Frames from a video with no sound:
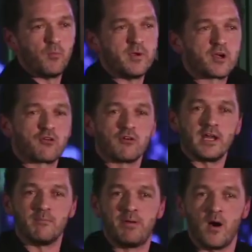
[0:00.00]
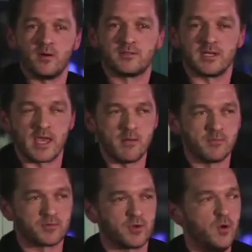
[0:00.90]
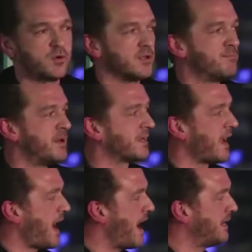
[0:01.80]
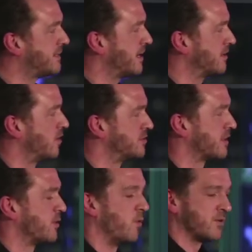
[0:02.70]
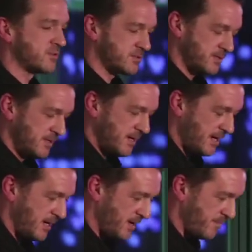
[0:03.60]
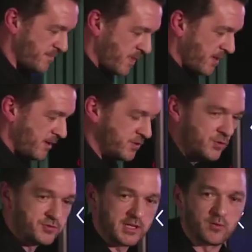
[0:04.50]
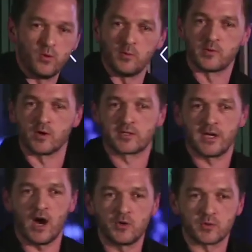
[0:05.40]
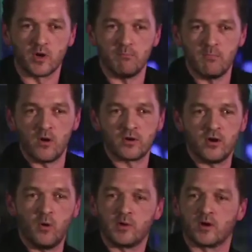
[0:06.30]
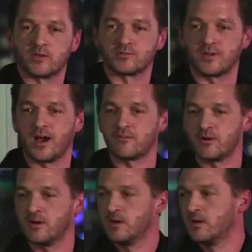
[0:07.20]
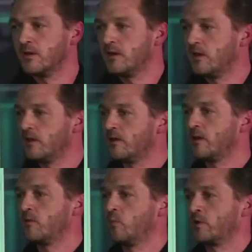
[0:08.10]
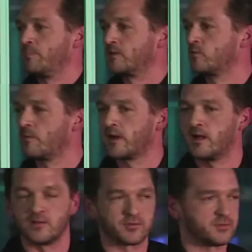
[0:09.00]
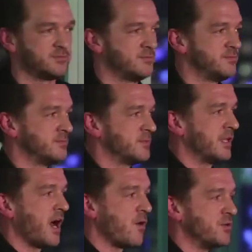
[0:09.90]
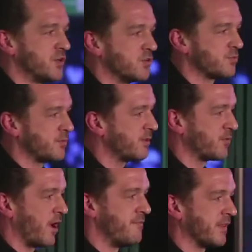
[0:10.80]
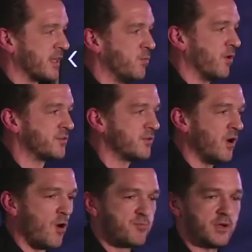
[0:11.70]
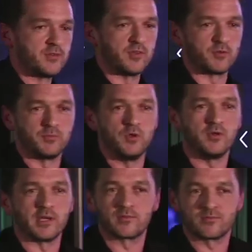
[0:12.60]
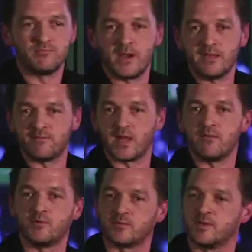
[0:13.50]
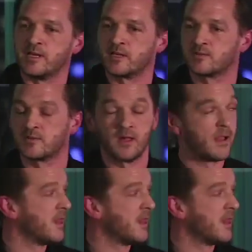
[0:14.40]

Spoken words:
We create and empower teams who can pick any technology they want. NoSQL, we've got Couch, we've got Mongo, we've got Cassandra. We could pick something else. Languages, they've got everything they want. Operating systems, Unix, many flavors of Linux.